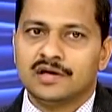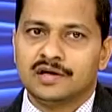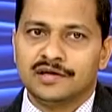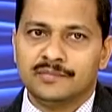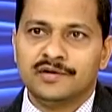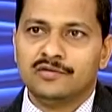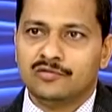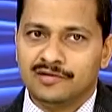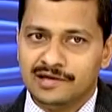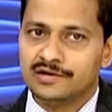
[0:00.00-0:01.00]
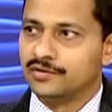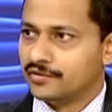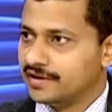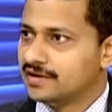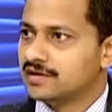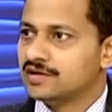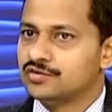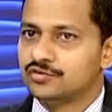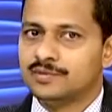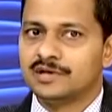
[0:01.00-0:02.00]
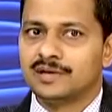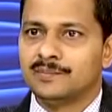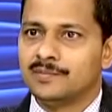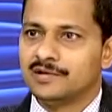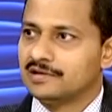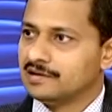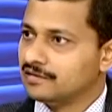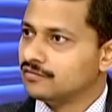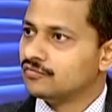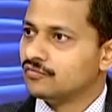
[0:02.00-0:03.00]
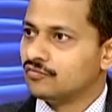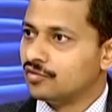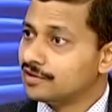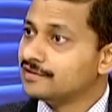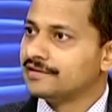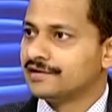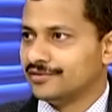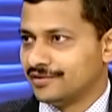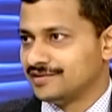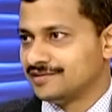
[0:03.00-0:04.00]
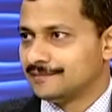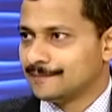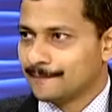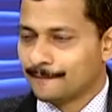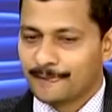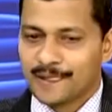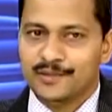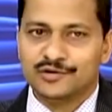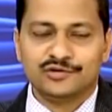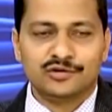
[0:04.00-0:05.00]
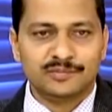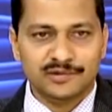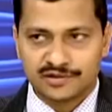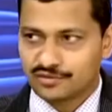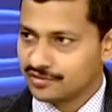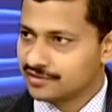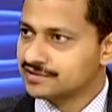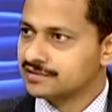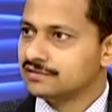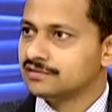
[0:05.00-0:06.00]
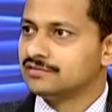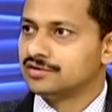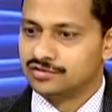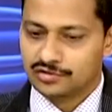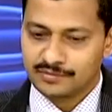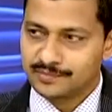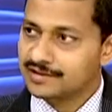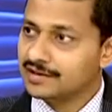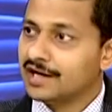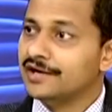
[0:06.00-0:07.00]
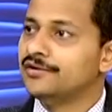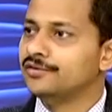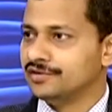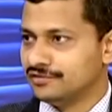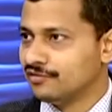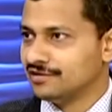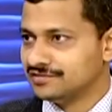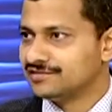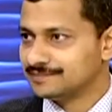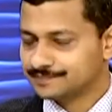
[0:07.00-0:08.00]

Anybody willing to donate, it should be a completely voluntary donation. There should not be any coercion, there should not be any undue influence.